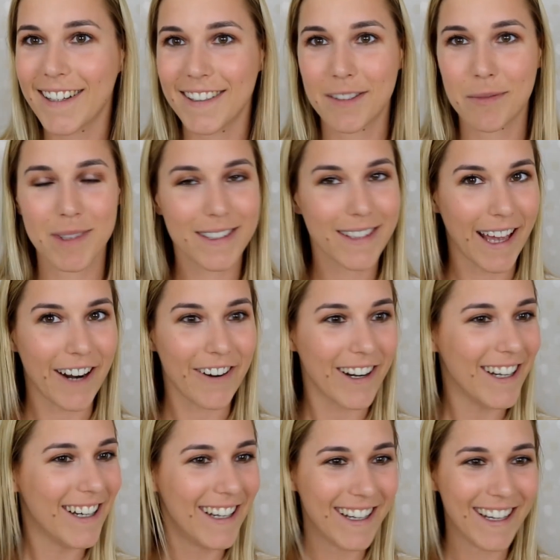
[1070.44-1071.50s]
this
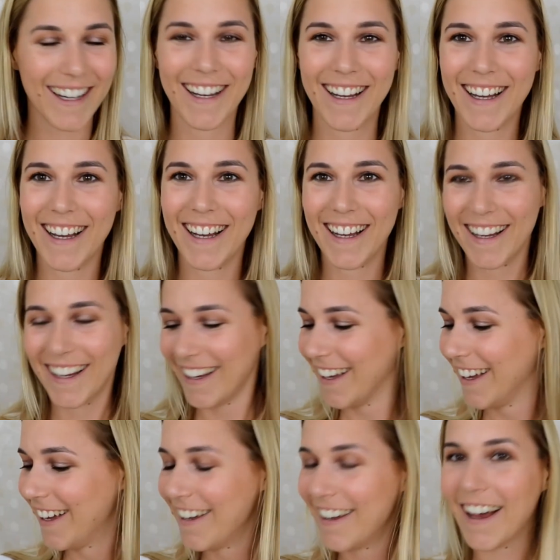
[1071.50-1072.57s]
mascara.
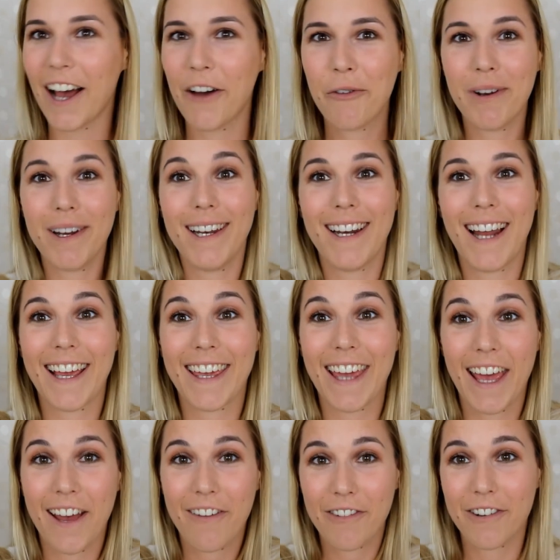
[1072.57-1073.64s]
I really like
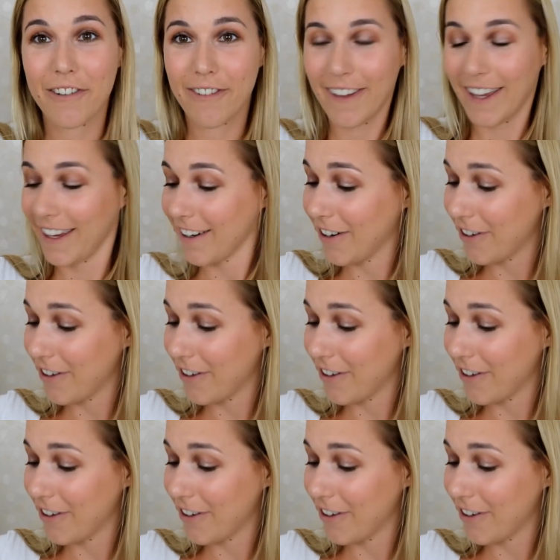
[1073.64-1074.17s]
everything.